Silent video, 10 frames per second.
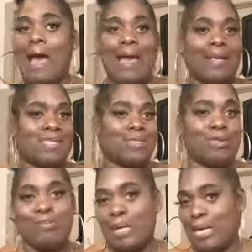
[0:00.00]
I had to do
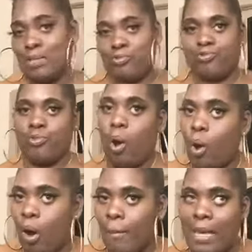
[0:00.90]
a big
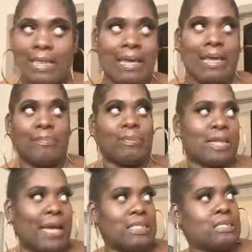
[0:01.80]
draw and then
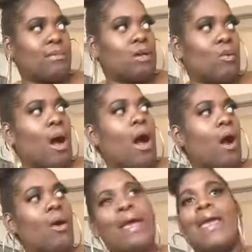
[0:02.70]
place them on the wall.